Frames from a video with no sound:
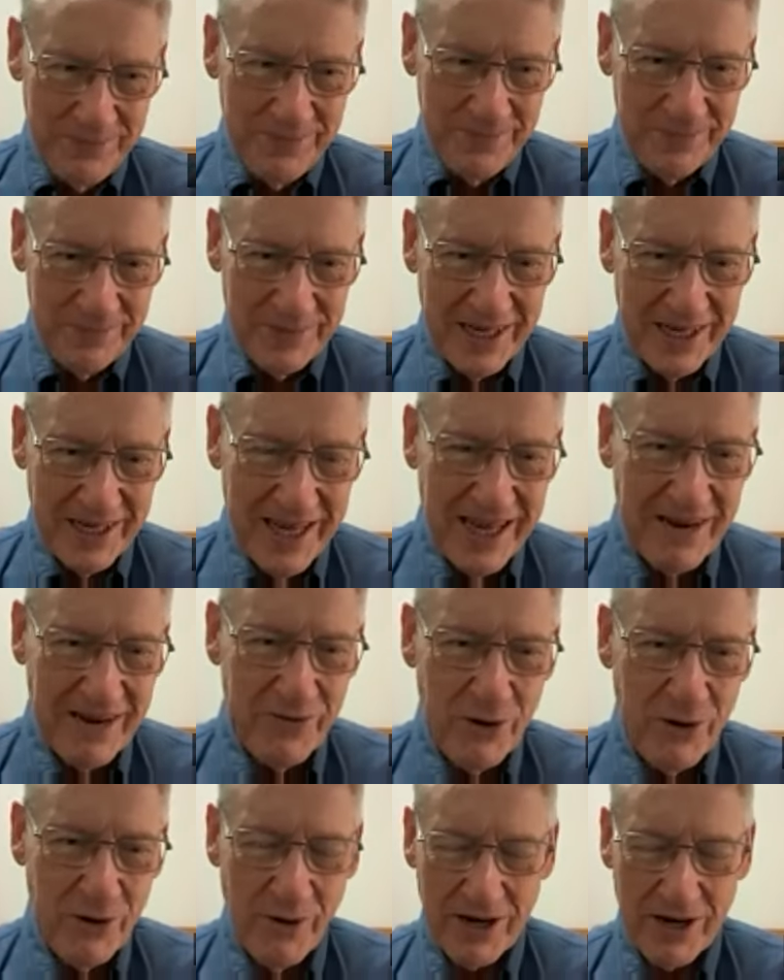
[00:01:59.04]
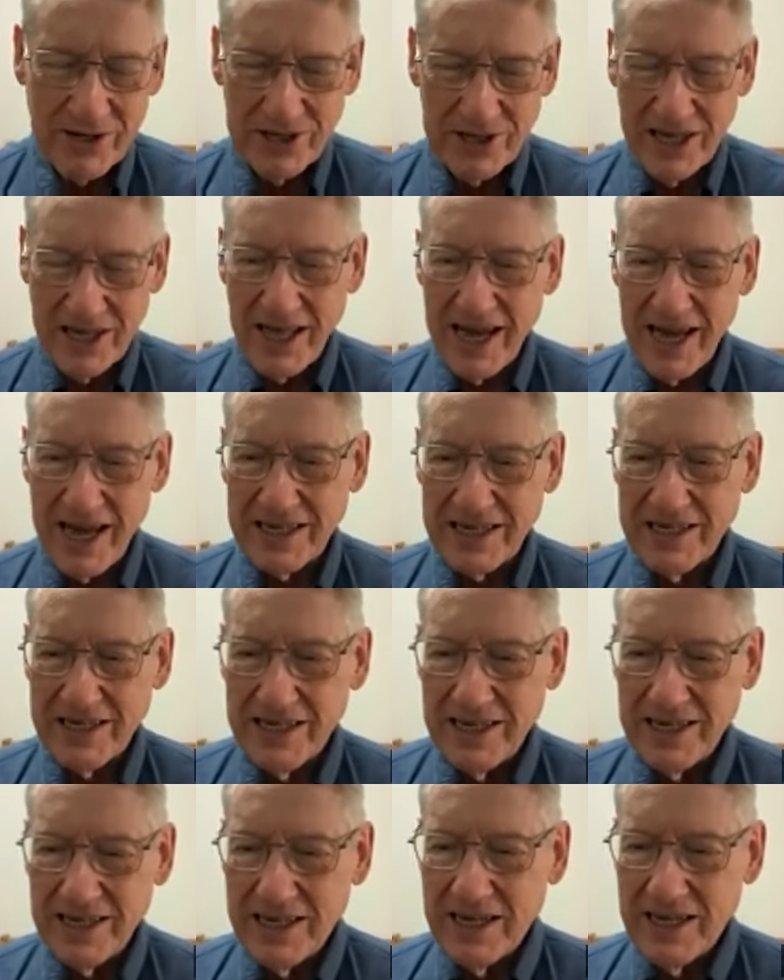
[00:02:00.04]
And I had a few records I liked,
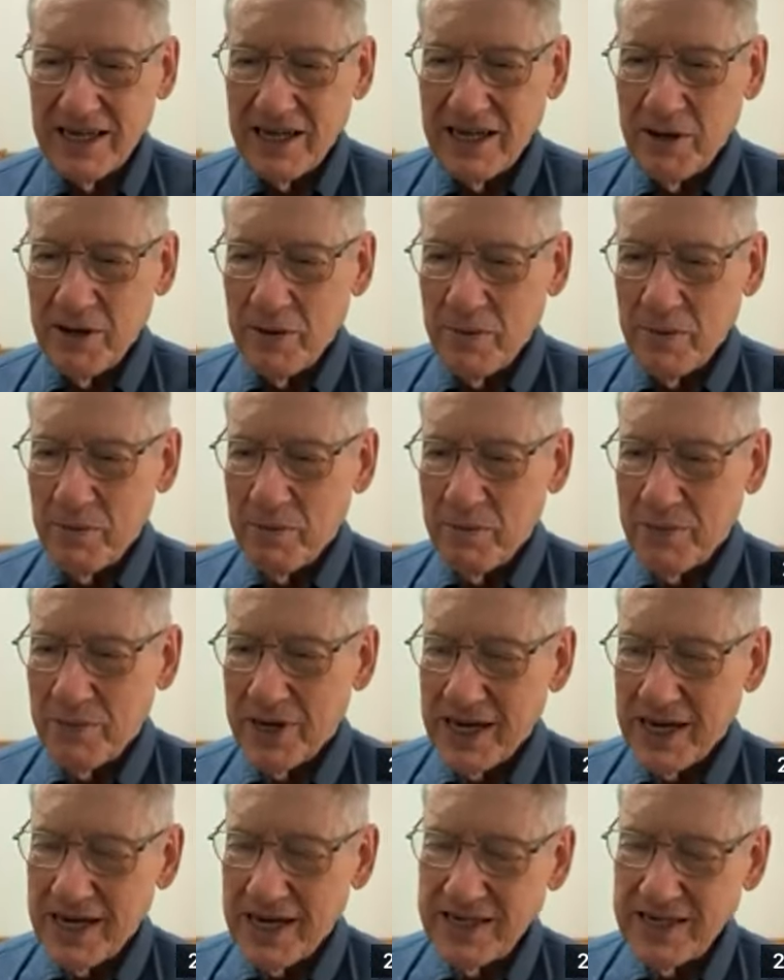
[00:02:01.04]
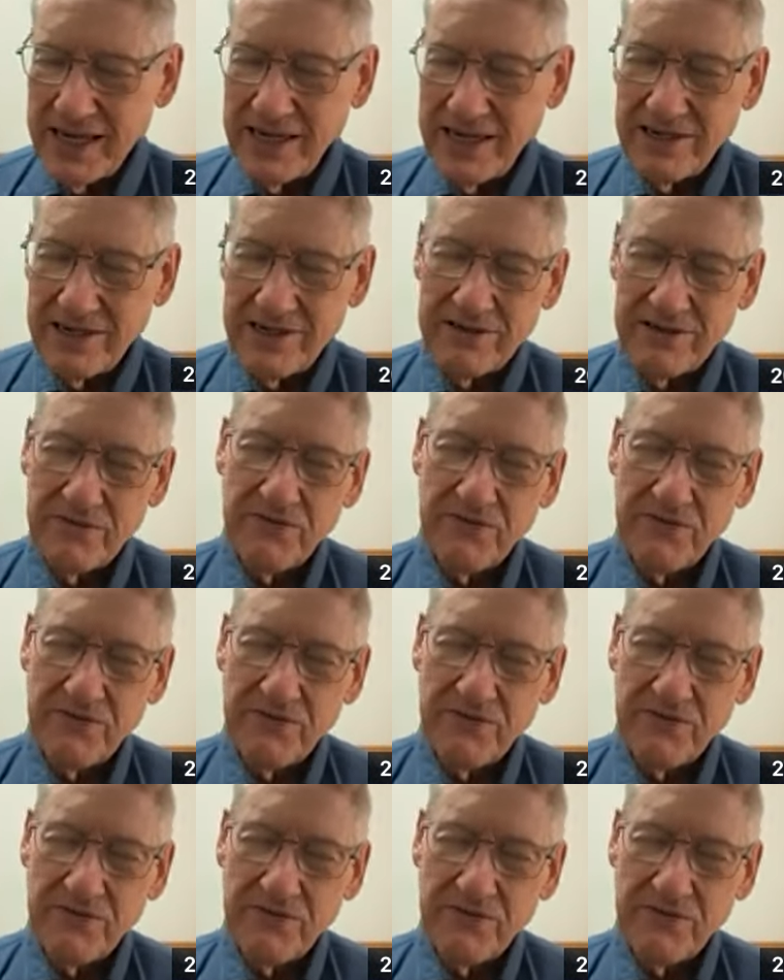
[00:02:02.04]
but I tended to